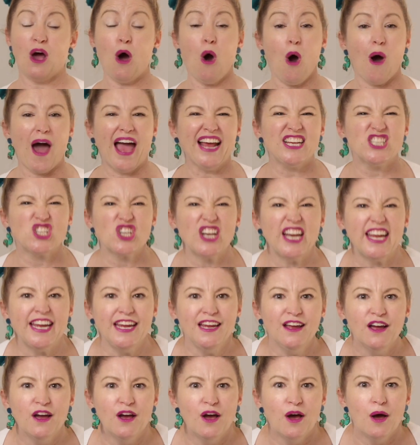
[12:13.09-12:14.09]
Oh,
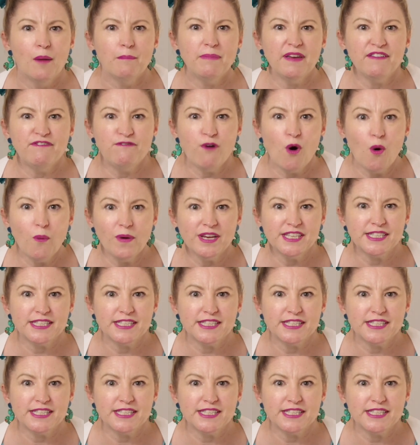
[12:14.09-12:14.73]
actually, before we